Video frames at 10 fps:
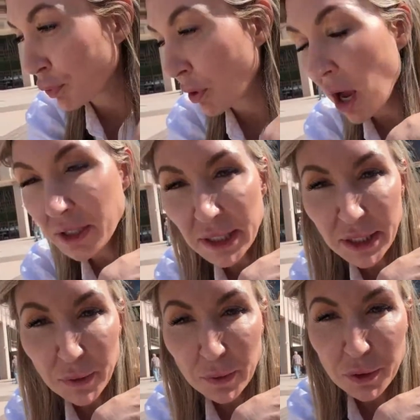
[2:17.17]

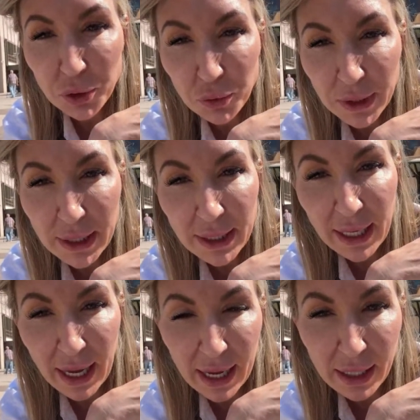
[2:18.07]
Prosecutor Trina
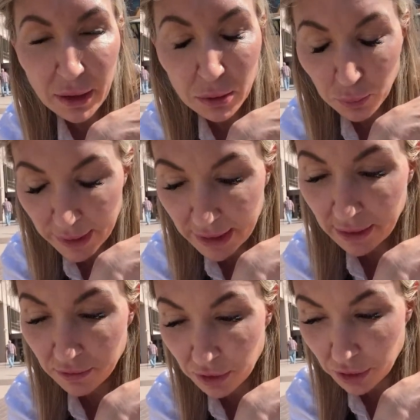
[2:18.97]
Kay, we
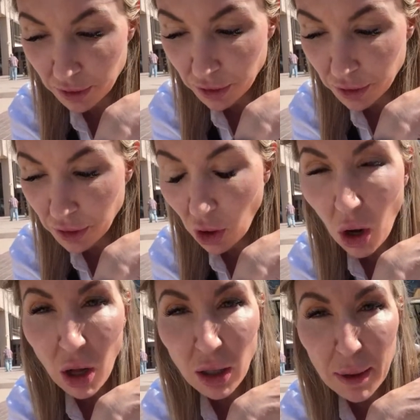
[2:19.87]
have learned, could
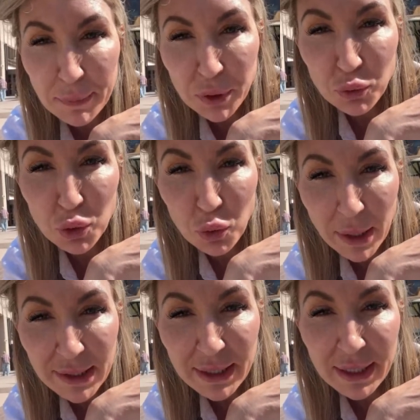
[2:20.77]
call up to
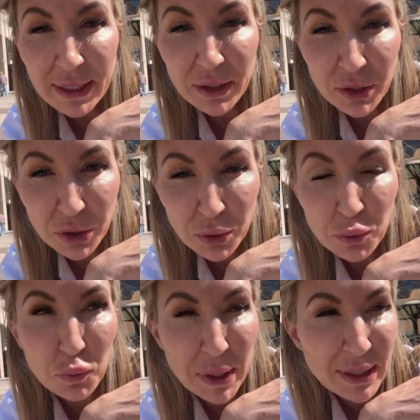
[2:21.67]

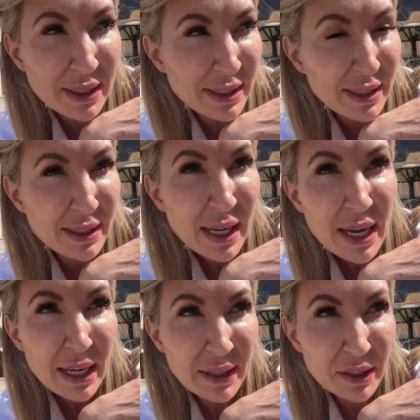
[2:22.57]
22 witnesses
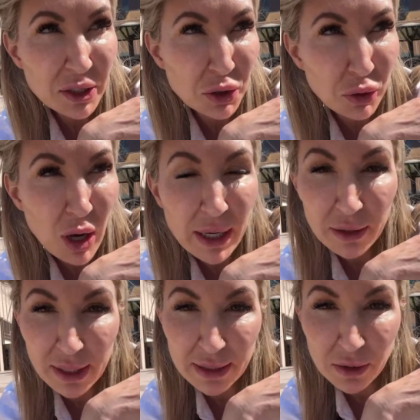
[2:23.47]
in this
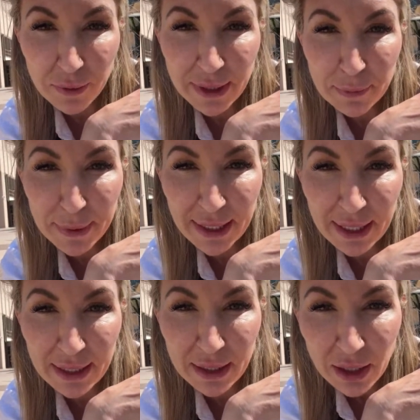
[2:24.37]
trial that is going to
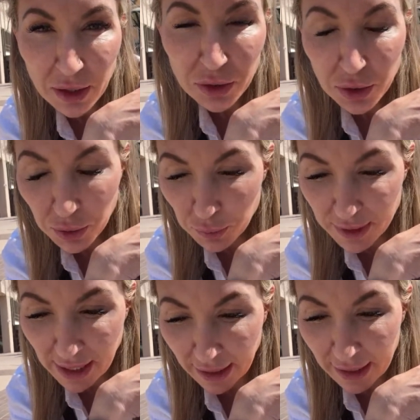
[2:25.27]
begin June
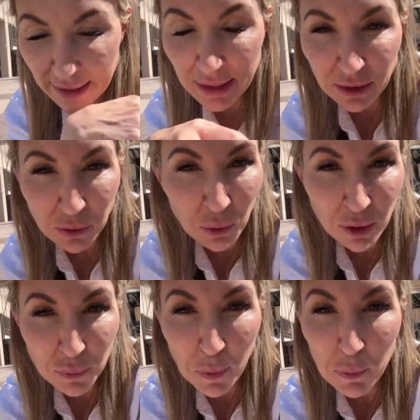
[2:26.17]
2nd. And of
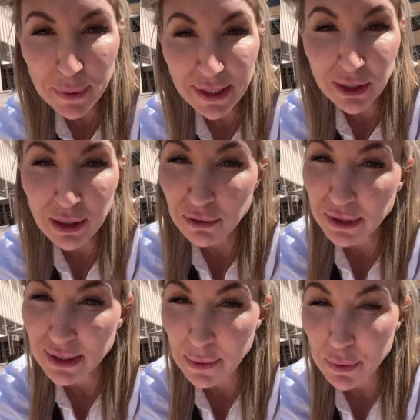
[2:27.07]
course, we will be here
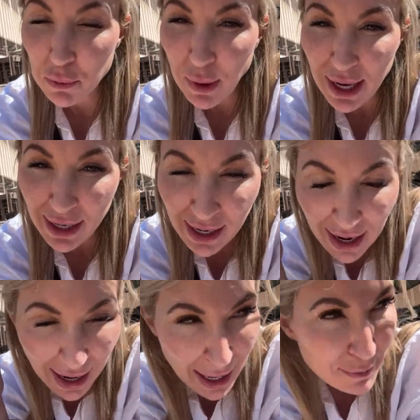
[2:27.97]
every step of the way.
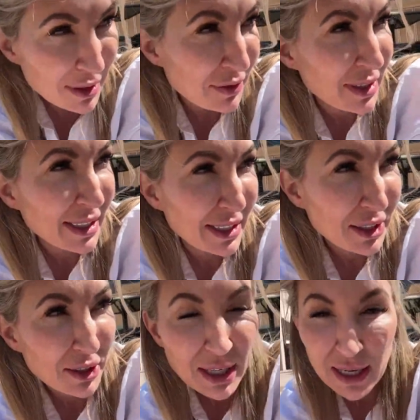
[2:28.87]
I'm even
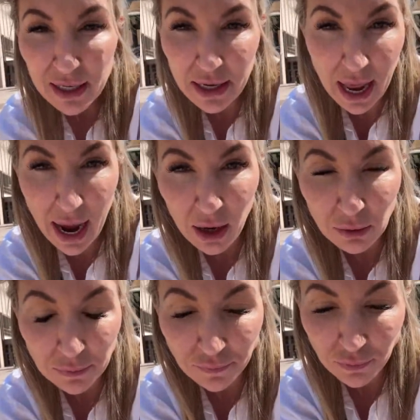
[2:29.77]
here now.
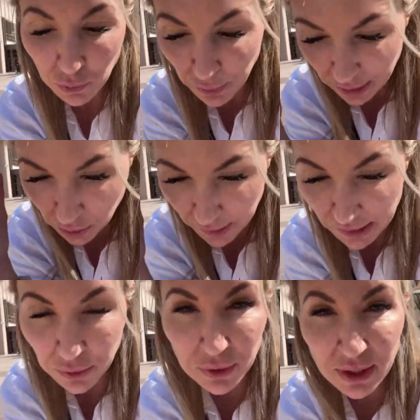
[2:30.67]
We are
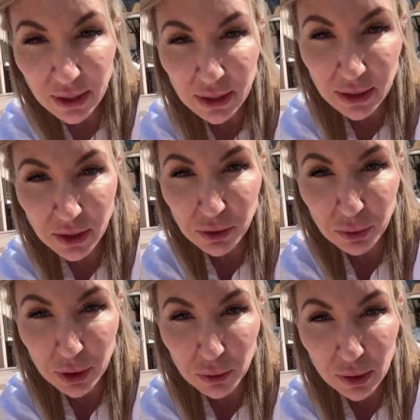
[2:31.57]
going to see this
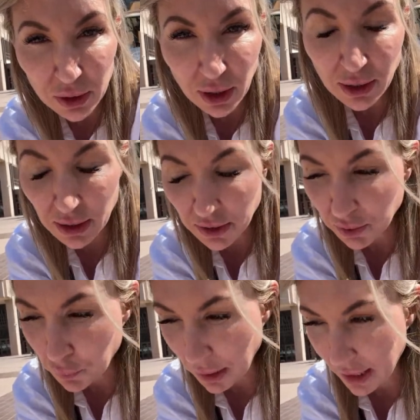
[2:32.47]
through. Justice
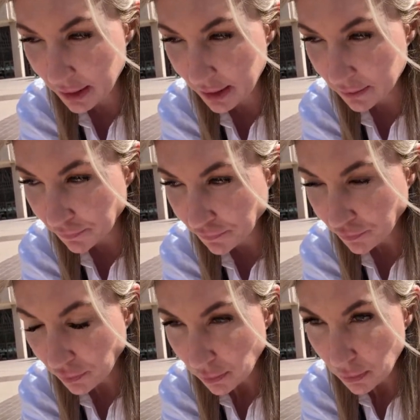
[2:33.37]
for Brandon.
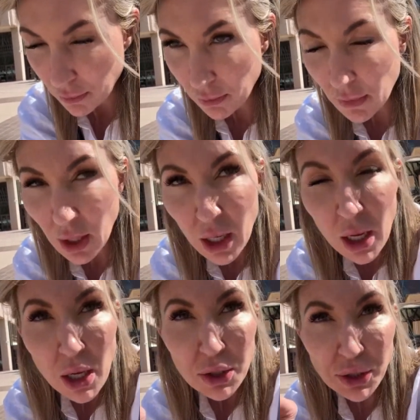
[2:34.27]

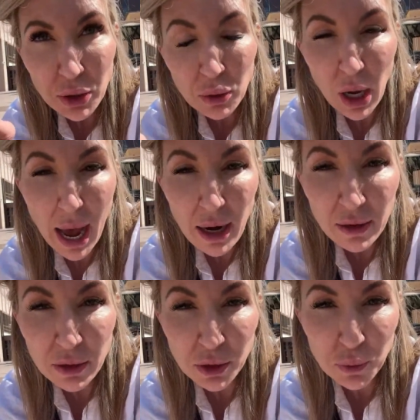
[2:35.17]
So out
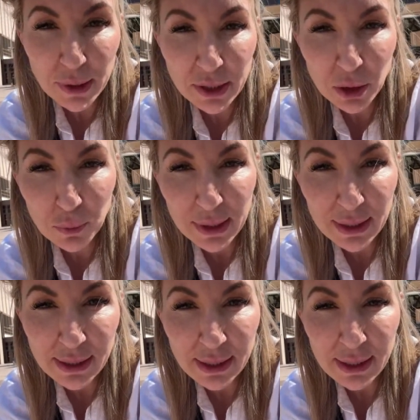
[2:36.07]
of those 22
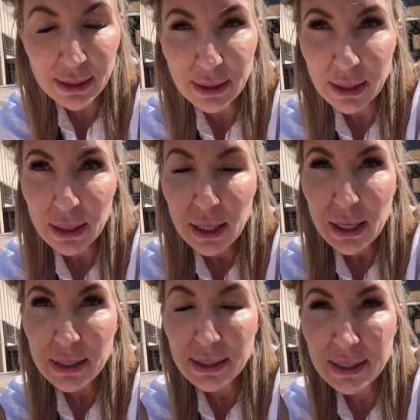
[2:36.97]
witnesses,
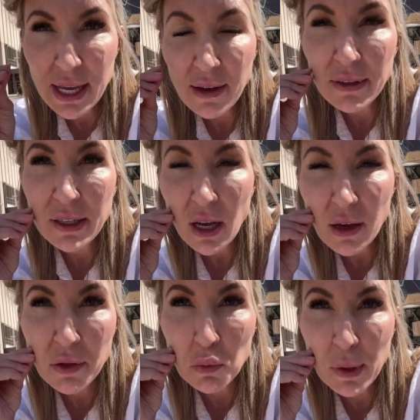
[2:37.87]
7
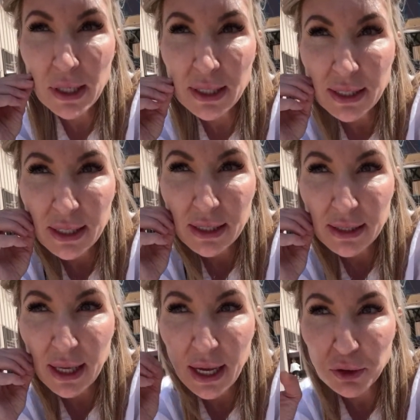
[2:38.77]
of the
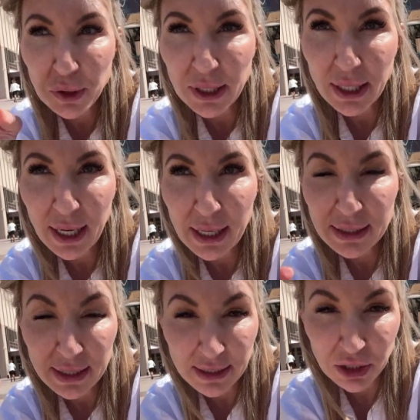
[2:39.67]
witnesses that Trina Kay
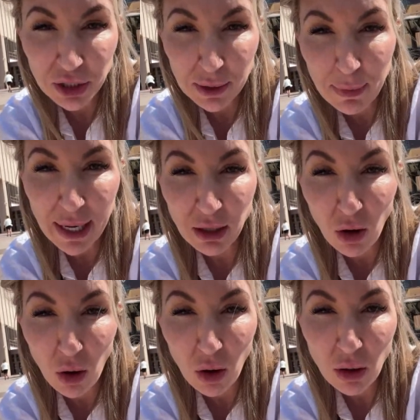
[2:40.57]
says that she might
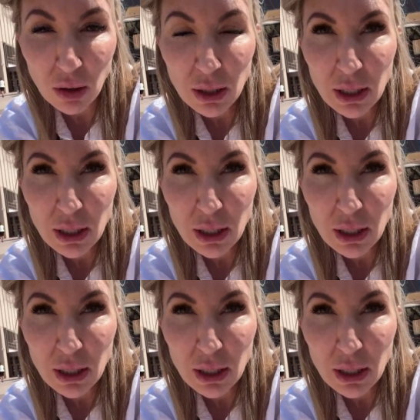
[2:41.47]
call